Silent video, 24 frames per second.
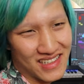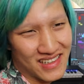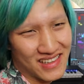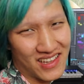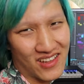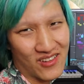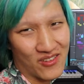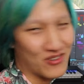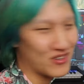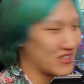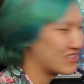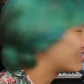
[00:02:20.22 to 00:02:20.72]

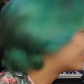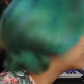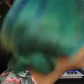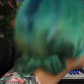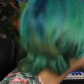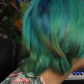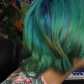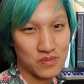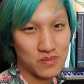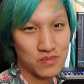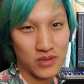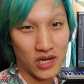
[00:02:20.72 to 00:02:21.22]
Another one.
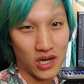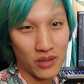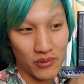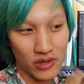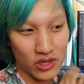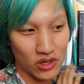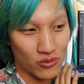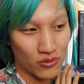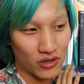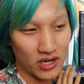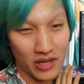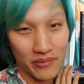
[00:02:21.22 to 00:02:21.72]

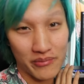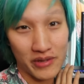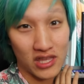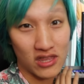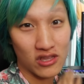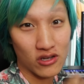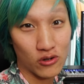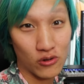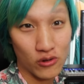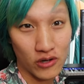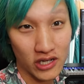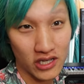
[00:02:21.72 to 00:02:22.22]
Probably the one I made
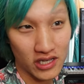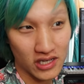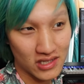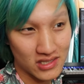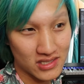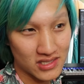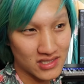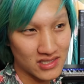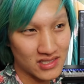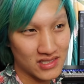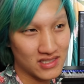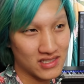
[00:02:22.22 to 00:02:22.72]
the
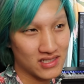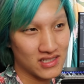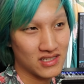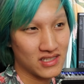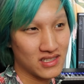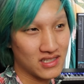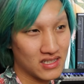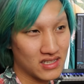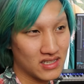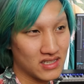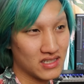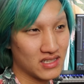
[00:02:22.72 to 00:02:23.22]
quickest.
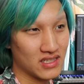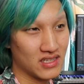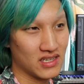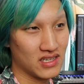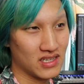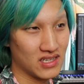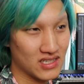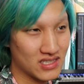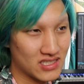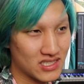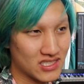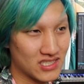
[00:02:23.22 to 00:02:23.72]

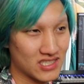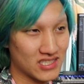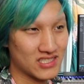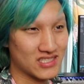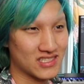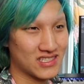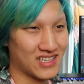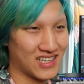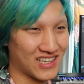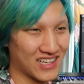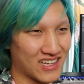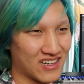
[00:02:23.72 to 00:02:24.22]
It's
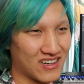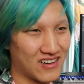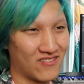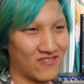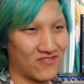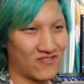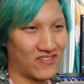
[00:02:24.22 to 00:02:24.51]
just like a